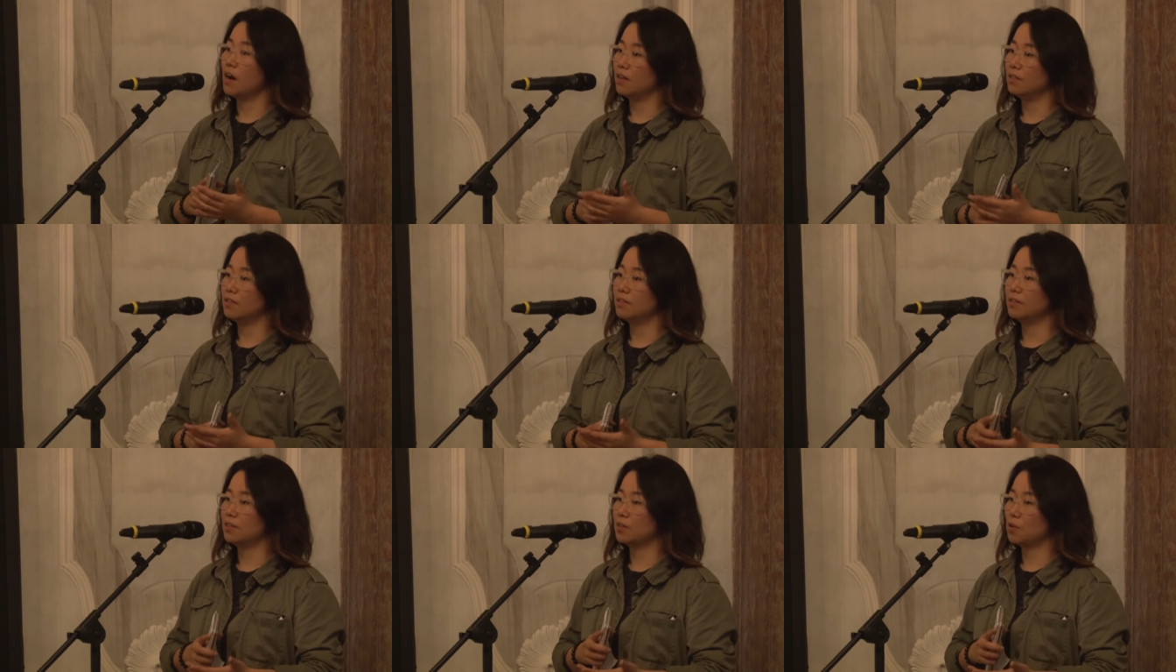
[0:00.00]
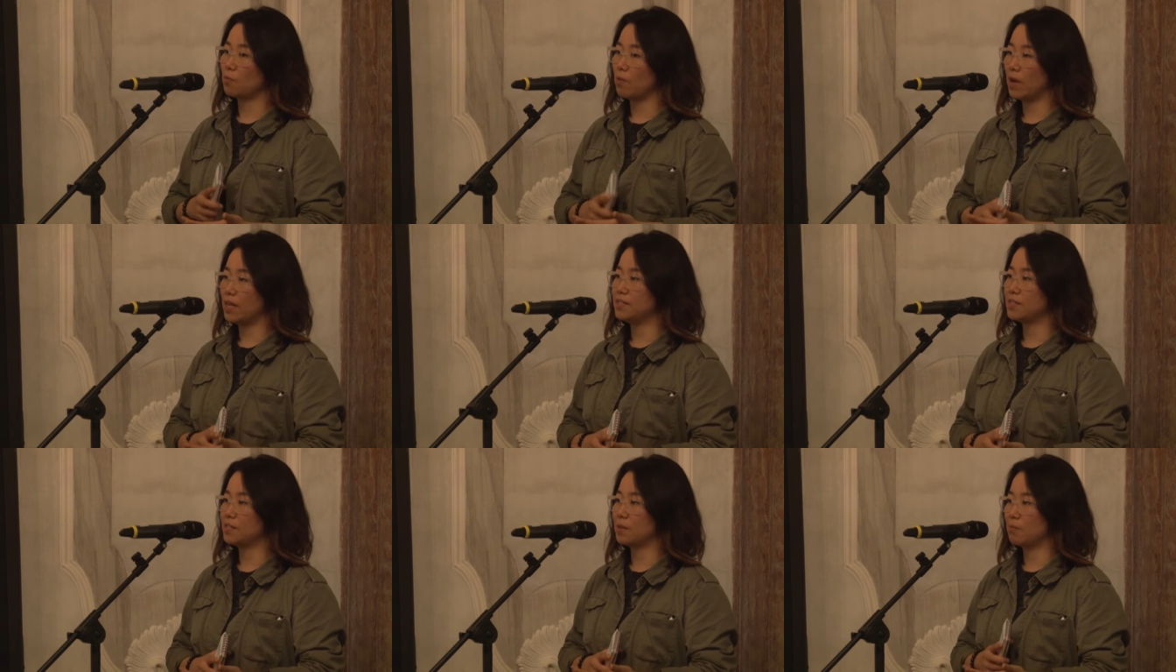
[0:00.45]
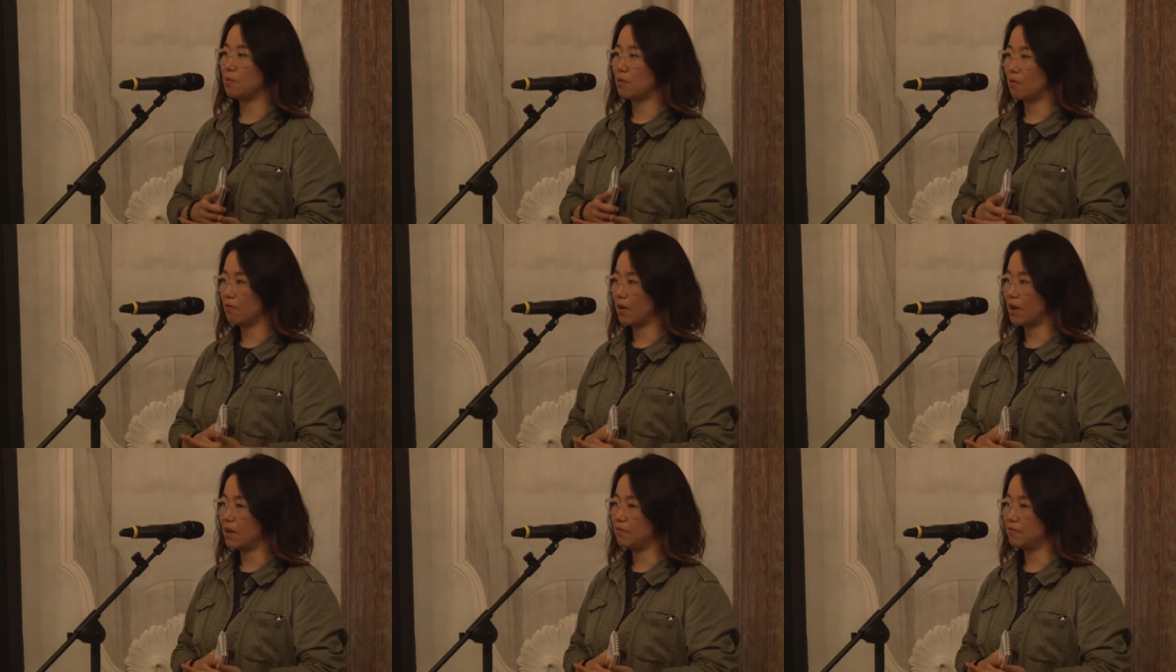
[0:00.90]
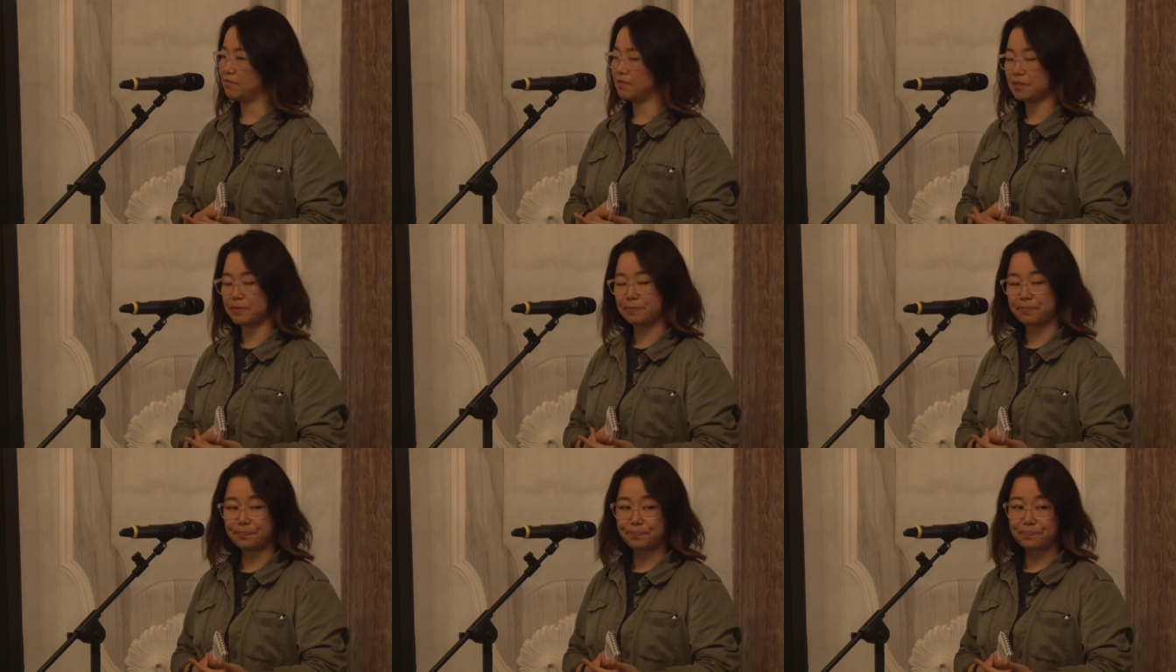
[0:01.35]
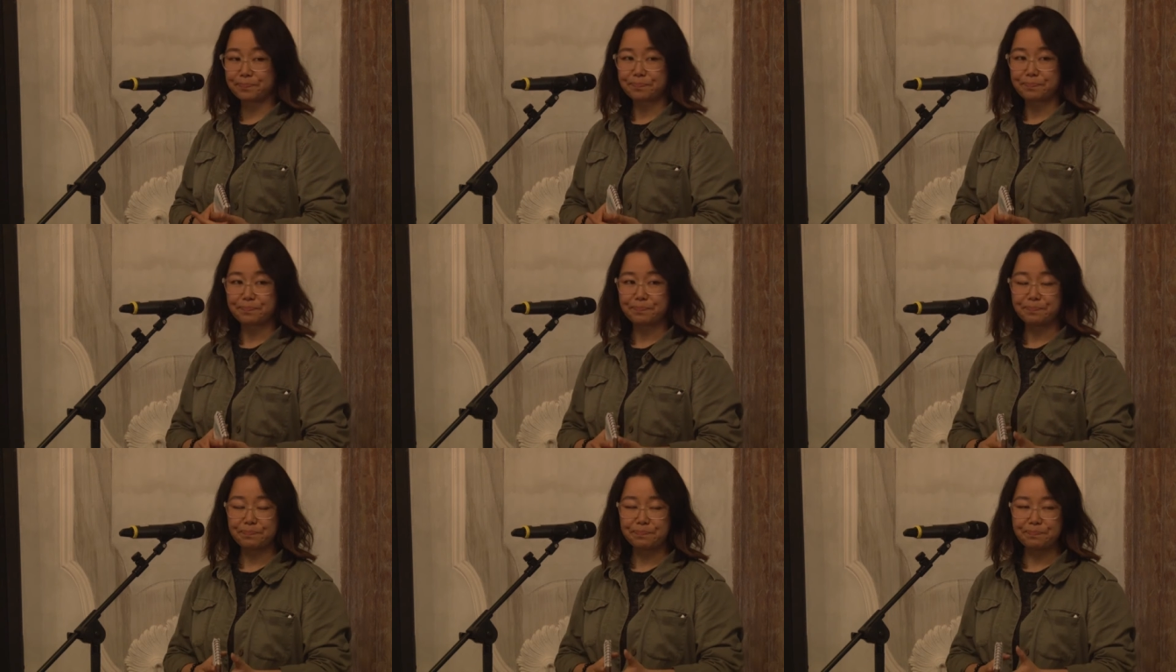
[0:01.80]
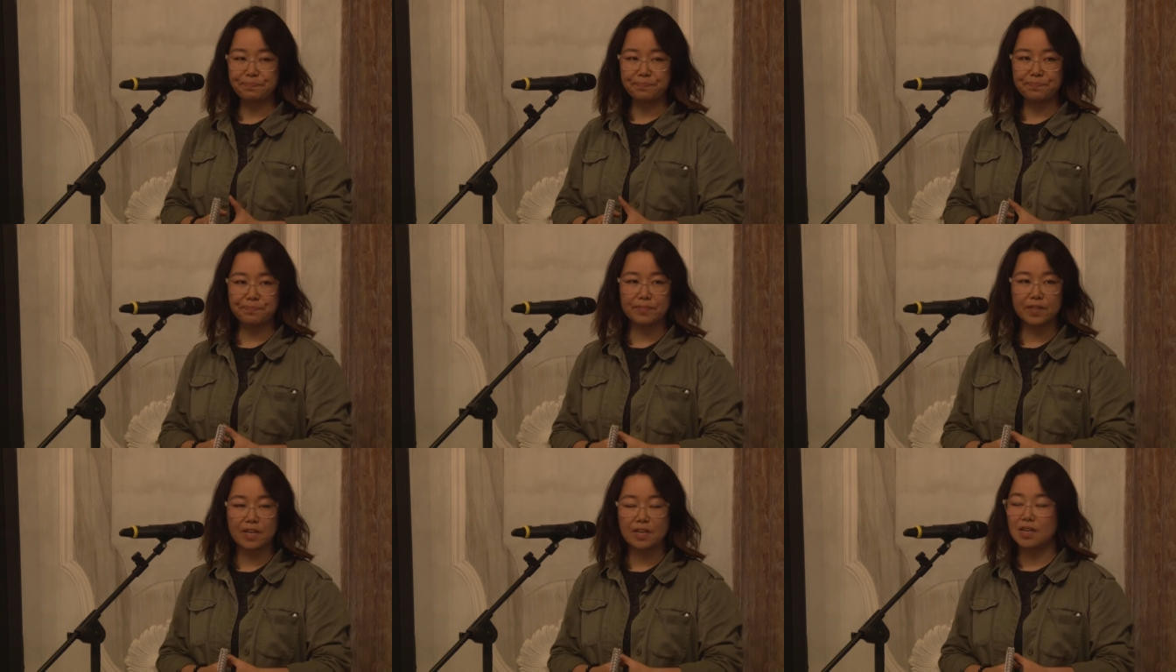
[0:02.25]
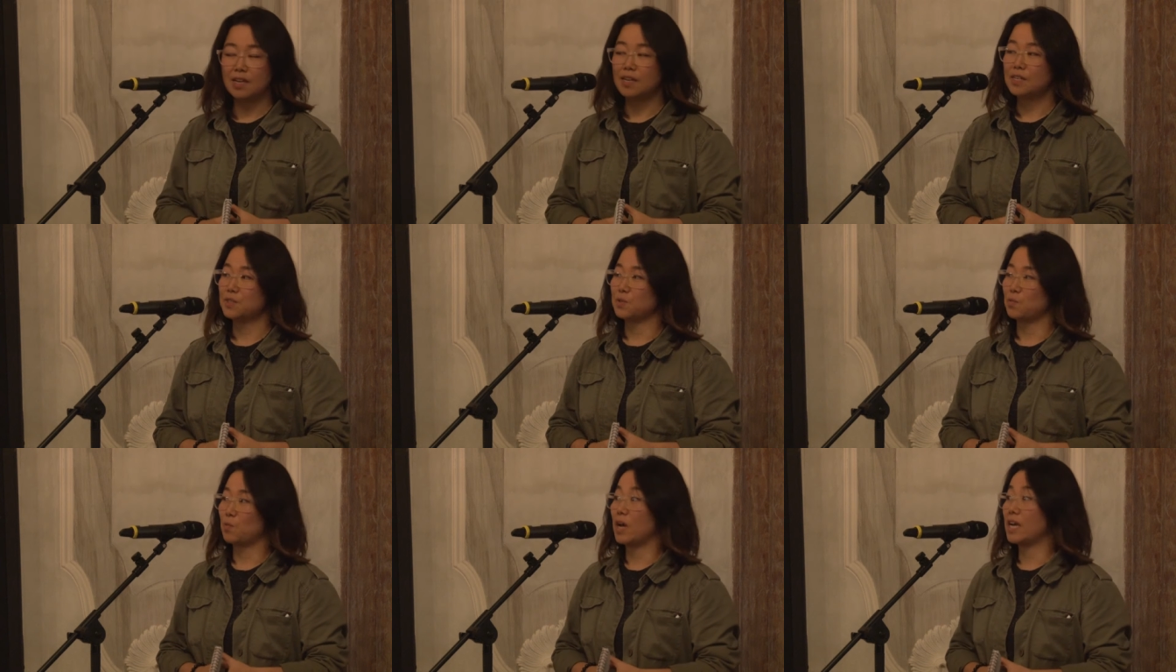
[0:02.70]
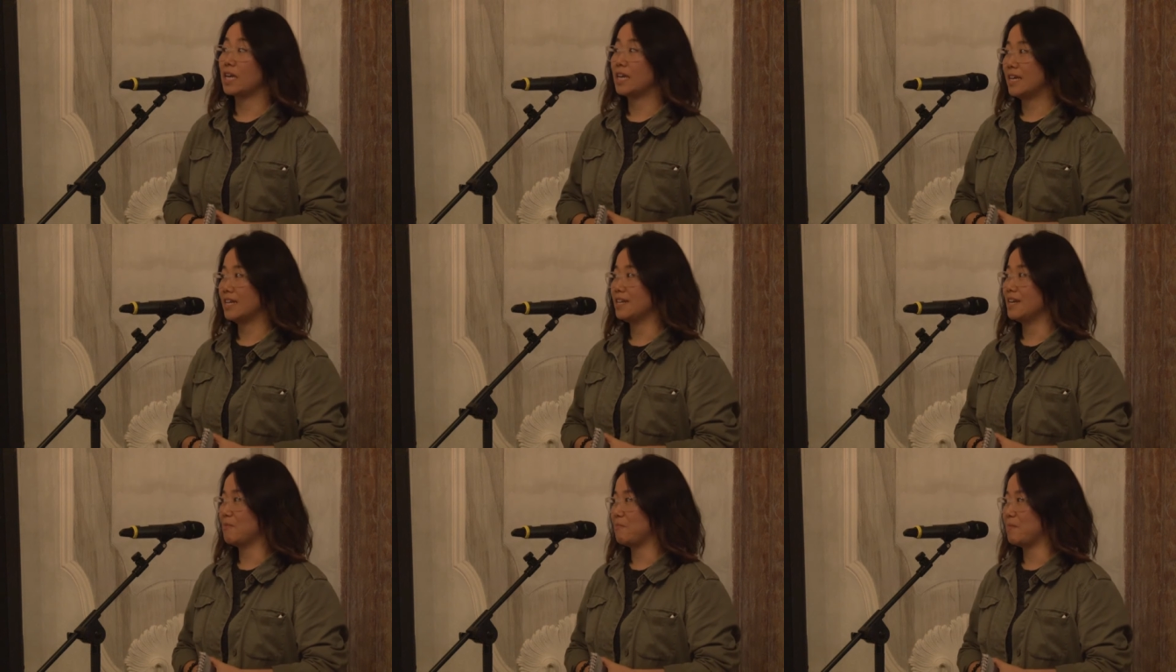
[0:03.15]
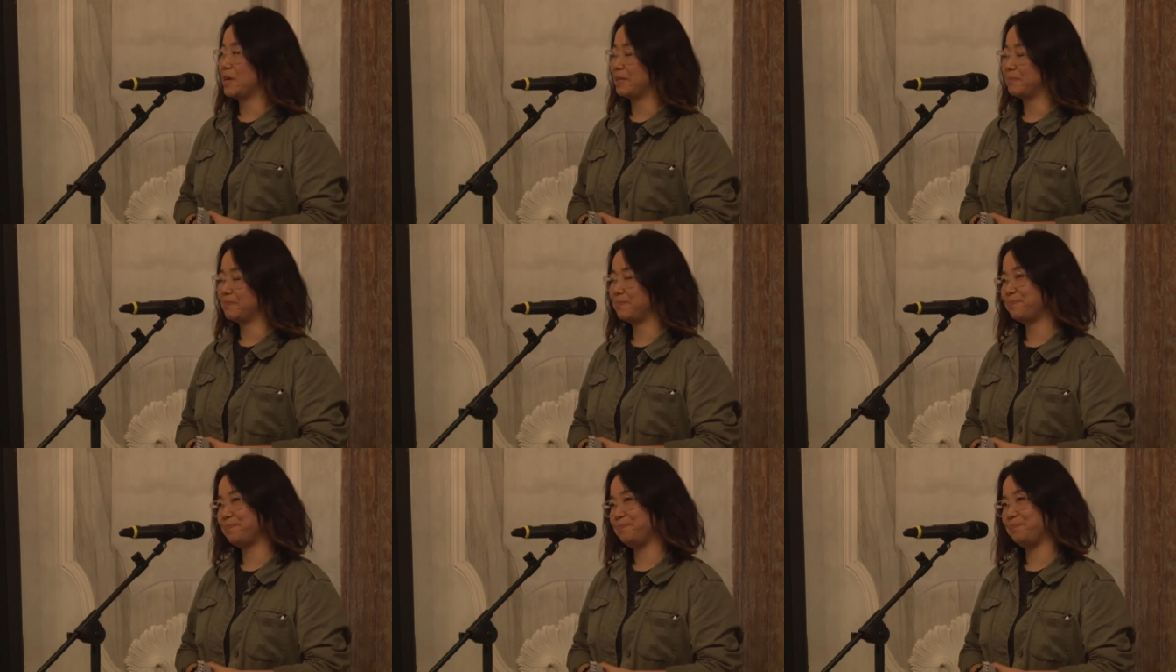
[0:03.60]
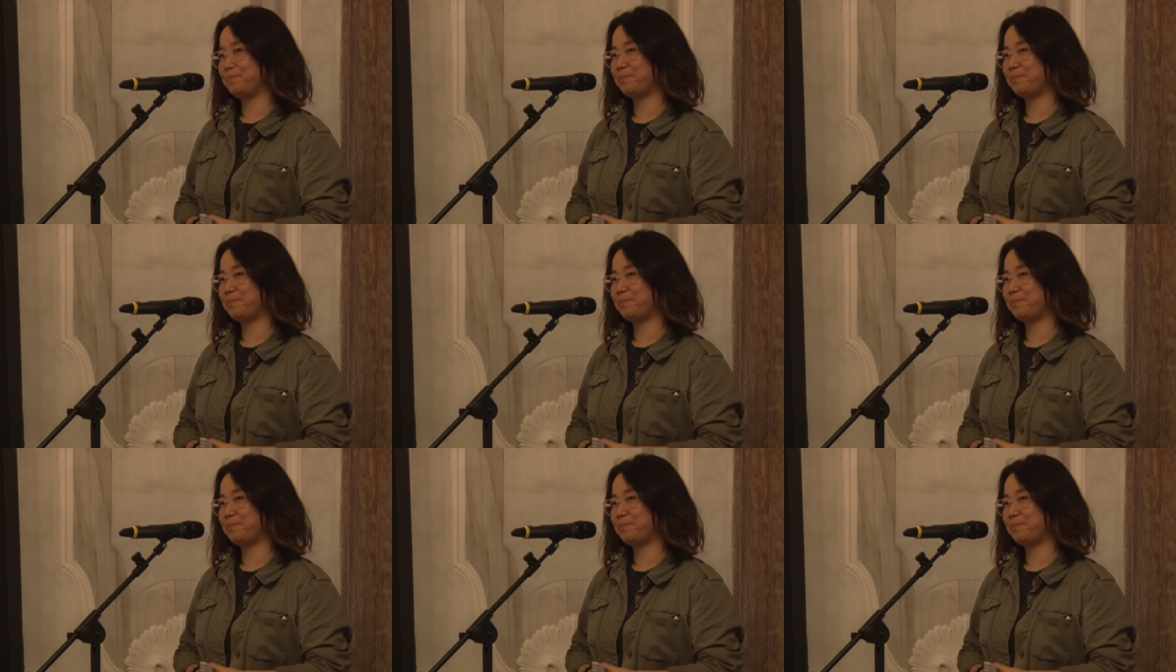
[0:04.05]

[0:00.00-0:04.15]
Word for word: until the ransom arrives. So, why kidnapping?